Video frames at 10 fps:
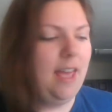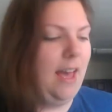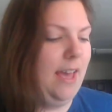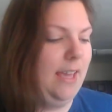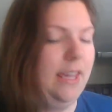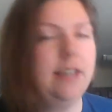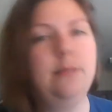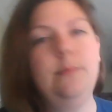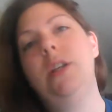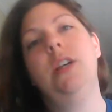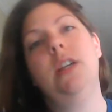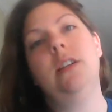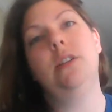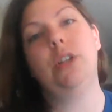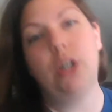I am
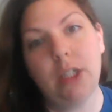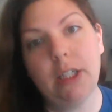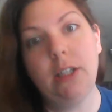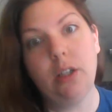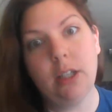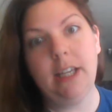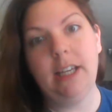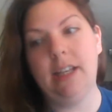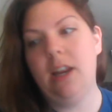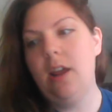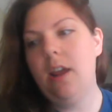currently looking,